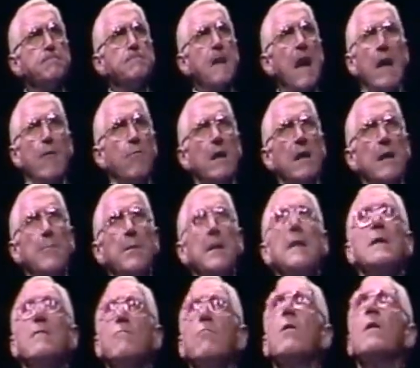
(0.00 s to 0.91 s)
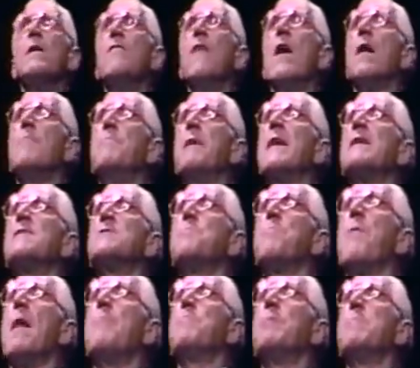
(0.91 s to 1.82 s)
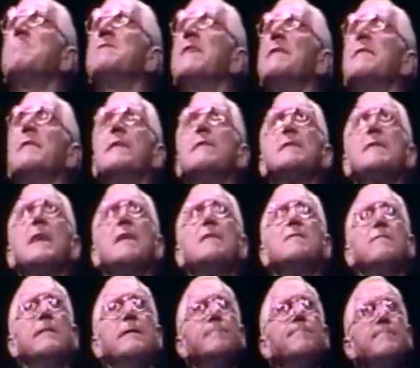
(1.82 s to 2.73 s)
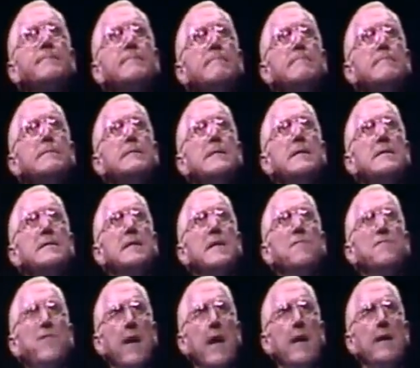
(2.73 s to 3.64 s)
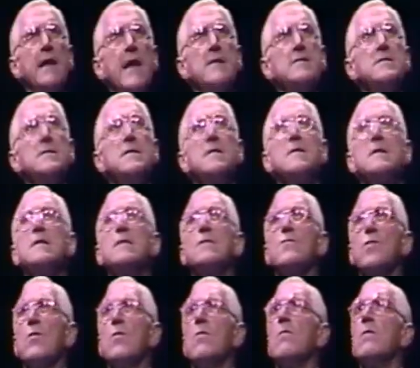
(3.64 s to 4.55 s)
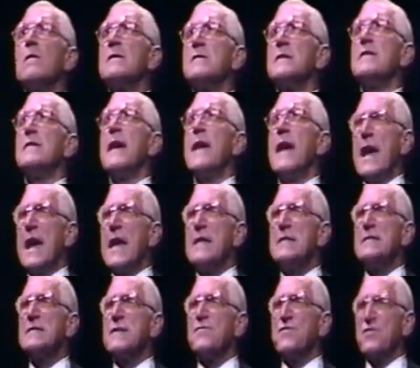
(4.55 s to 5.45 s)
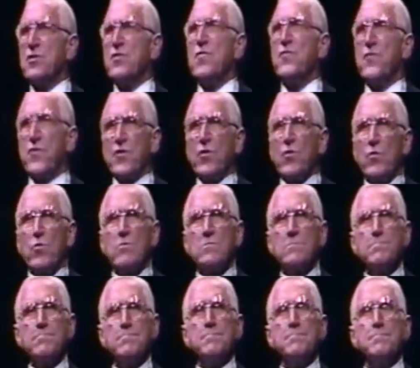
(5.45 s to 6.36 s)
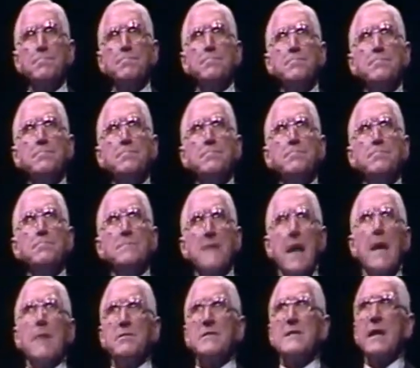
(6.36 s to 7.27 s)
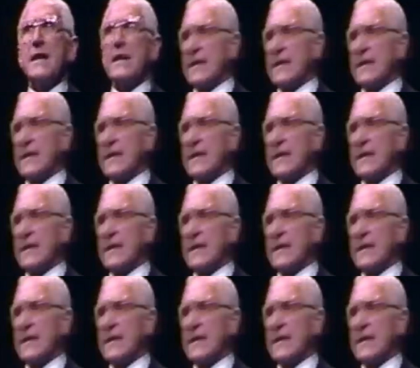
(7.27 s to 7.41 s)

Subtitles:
I really believe one of our biggest problems in this country is that financial control is in the hands of too few. And I've been saying